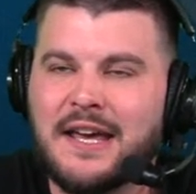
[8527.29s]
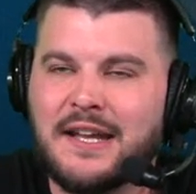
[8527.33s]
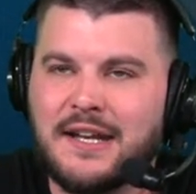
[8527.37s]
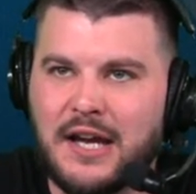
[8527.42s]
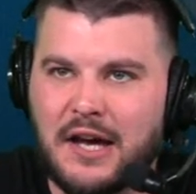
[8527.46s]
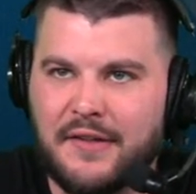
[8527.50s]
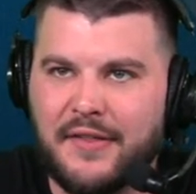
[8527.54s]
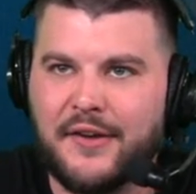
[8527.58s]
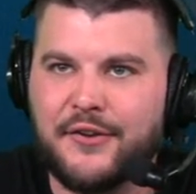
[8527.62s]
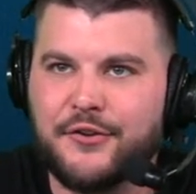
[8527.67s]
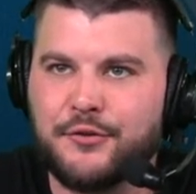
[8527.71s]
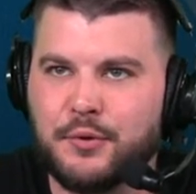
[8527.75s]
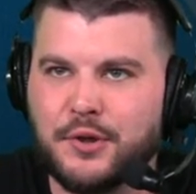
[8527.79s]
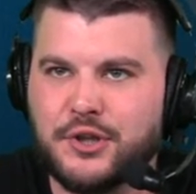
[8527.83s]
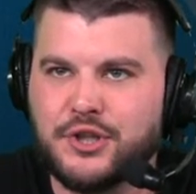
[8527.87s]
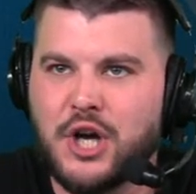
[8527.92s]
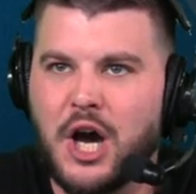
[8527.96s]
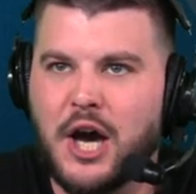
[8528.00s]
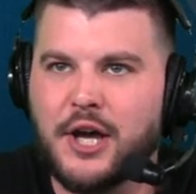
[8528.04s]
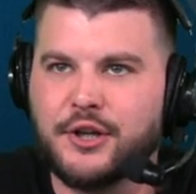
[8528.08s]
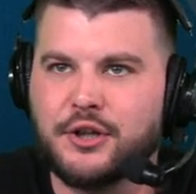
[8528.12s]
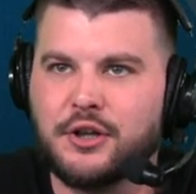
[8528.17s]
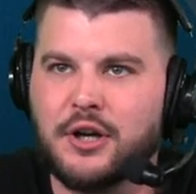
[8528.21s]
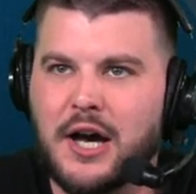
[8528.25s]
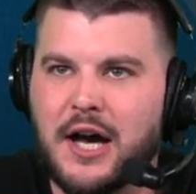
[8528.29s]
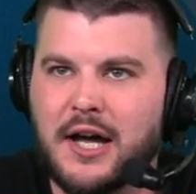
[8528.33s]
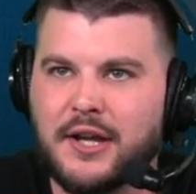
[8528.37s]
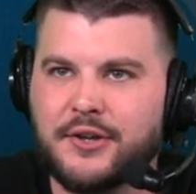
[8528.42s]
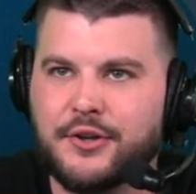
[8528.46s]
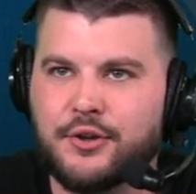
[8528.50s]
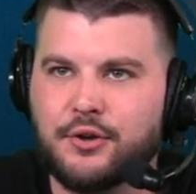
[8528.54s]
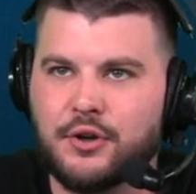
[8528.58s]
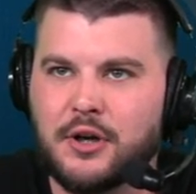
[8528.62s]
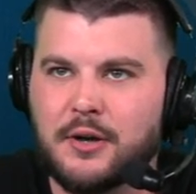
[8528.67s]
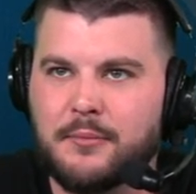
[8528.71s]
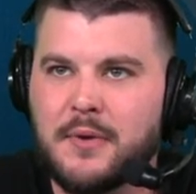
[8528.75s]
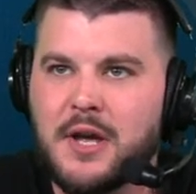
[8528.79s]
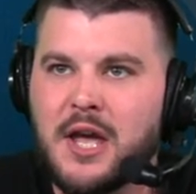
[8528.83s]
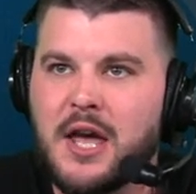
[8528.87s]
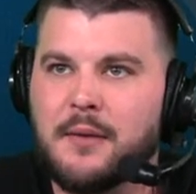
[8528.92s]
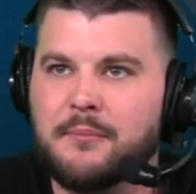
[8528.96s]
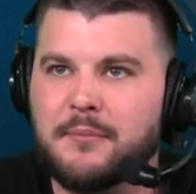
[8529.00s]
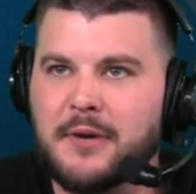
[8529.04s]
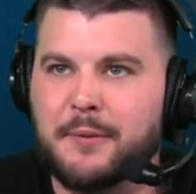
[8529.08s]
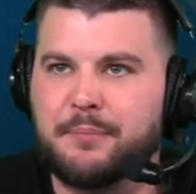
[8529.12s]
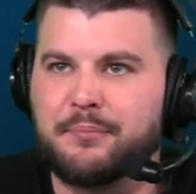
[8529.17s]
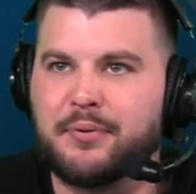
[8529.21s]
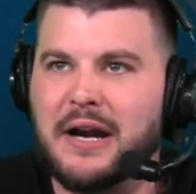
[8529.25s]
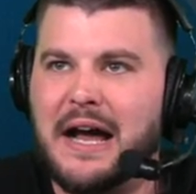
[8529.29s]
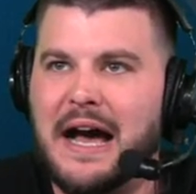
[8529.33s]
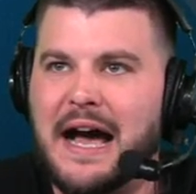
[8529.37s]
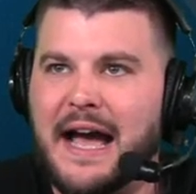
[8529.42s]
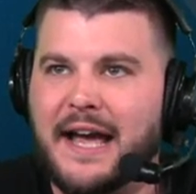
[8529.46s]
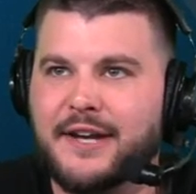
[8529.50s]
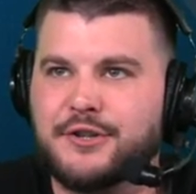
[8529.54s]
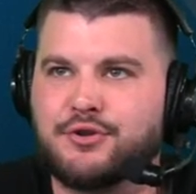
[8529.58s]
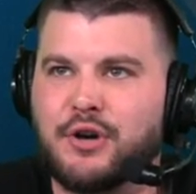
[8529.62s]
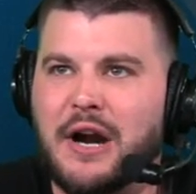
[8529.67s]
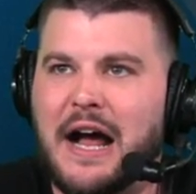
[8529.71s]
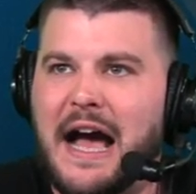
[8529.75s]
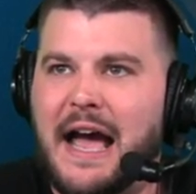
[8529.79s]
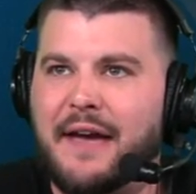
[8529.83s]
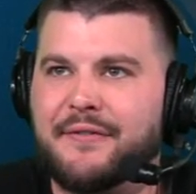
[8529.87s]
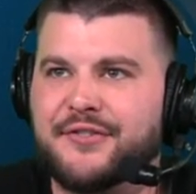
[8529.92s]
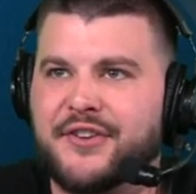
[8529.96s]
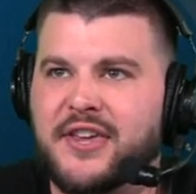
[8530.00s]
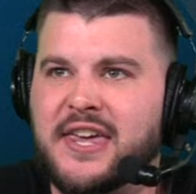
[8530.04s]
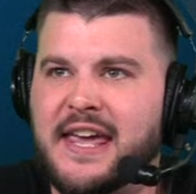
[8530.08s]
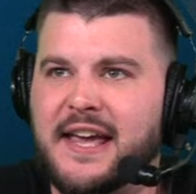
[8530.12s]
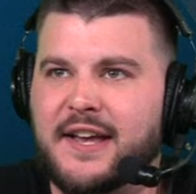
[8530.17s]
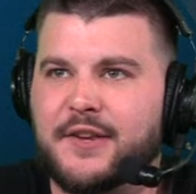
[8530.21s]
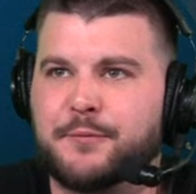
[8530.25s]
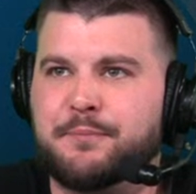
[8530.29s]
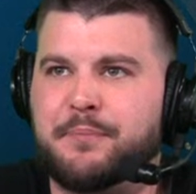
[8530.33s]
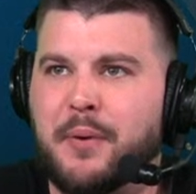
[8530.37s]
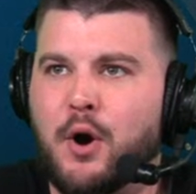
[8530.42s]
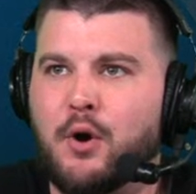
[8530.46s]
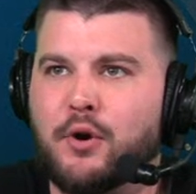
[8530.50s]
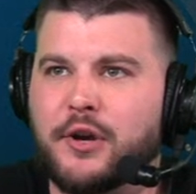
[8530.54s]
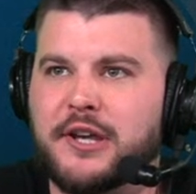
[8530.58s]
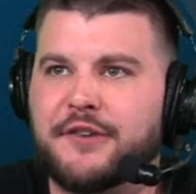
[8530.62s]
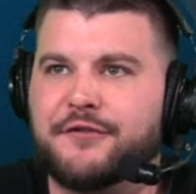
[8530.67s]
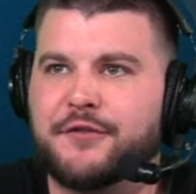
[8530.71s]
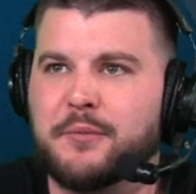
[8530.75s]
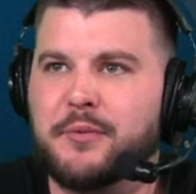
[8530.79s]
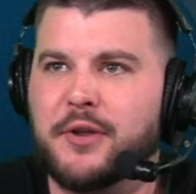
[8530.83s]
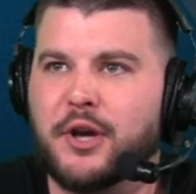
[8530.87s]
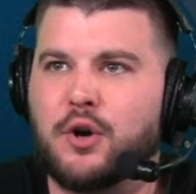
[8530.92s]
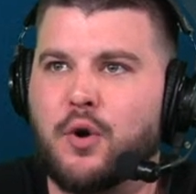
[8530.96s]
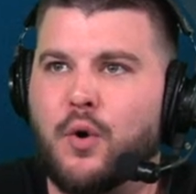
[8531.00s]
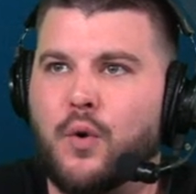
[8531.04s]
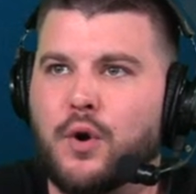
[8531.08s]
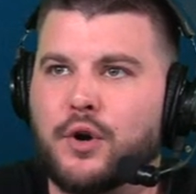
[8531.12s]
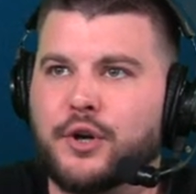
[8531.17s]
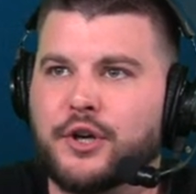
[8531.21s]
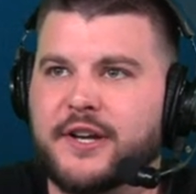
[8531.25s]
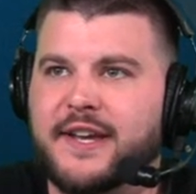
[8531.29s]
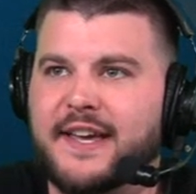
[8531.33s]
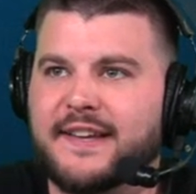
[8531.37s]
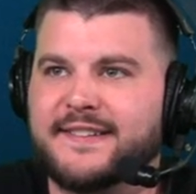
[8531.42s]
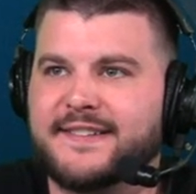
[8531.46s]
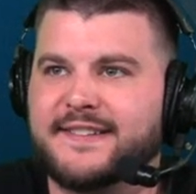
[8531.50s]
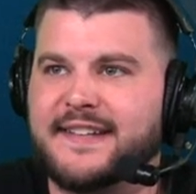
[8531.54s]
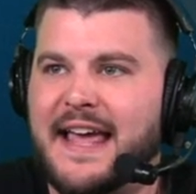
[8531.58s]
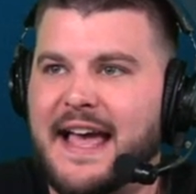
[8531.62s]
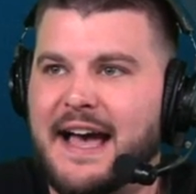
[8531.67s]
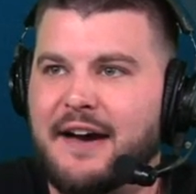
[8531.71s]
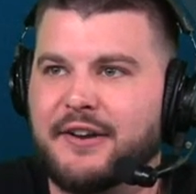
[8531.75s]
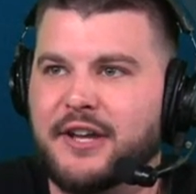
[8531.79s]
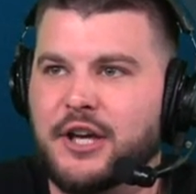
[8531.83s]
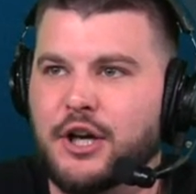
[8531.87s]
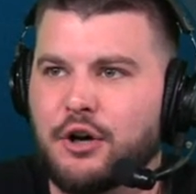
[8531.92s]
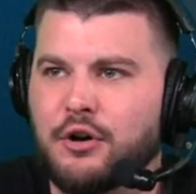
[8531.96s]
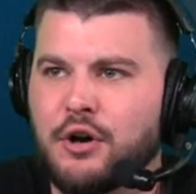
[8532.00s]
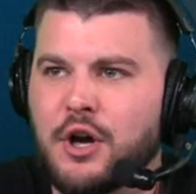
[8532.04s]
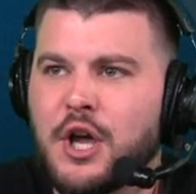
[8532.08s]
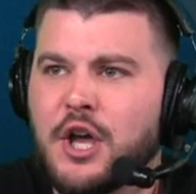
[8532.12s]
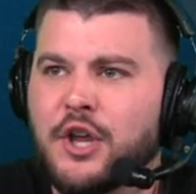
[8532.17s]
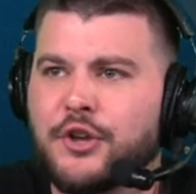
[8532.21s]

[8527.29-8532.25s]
Now they switch Hunter on to him. McBride drives, kicks. Bogey from the corner. Gets downhill.